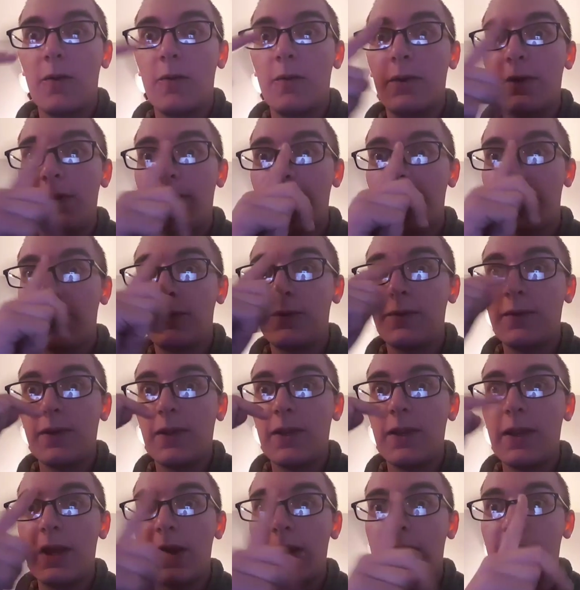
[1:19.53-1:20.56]
which you'll
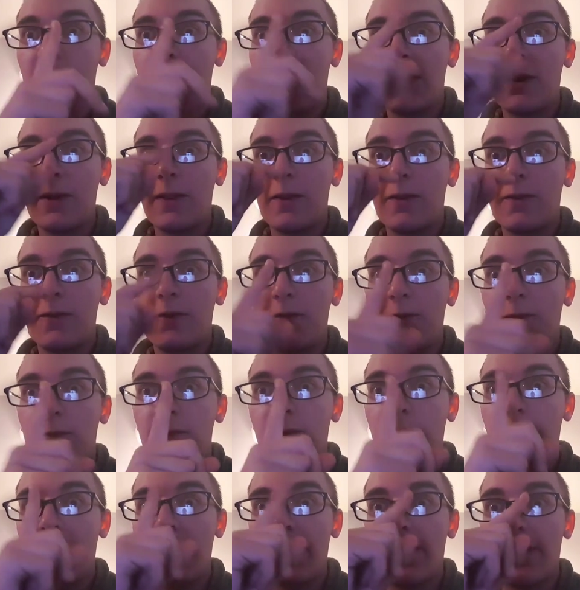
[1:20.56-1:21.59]
see at the end of this
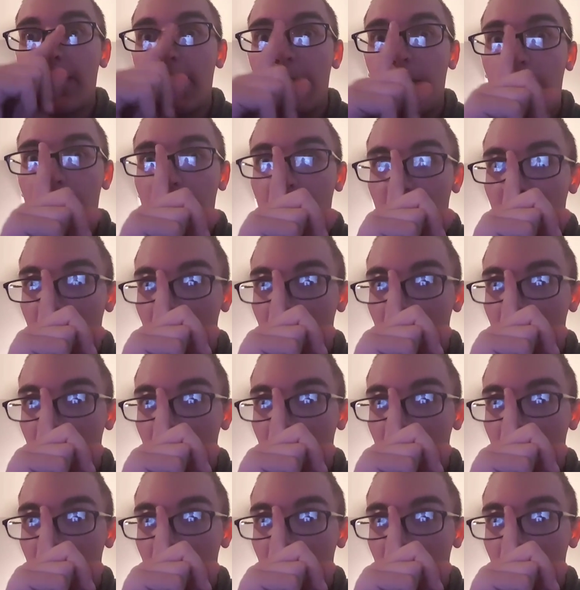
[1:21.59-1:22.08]
video,